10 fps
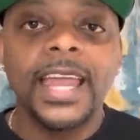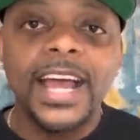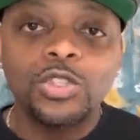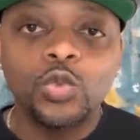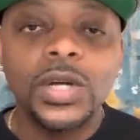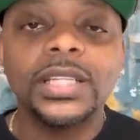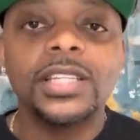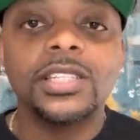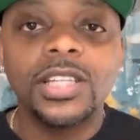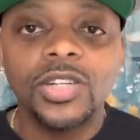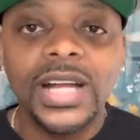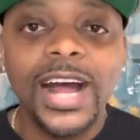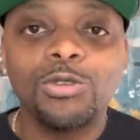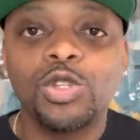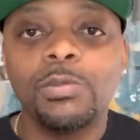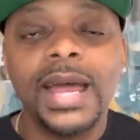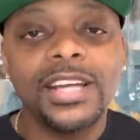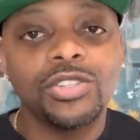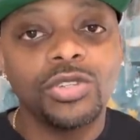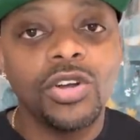as well as learn how to
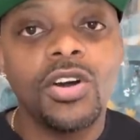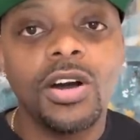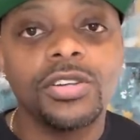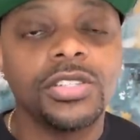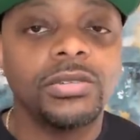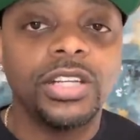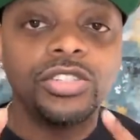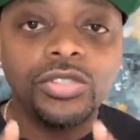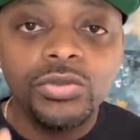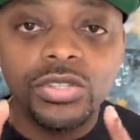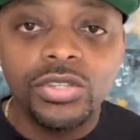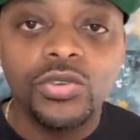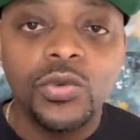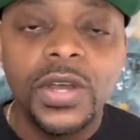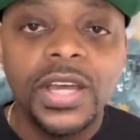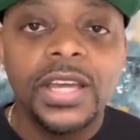master calls so that you too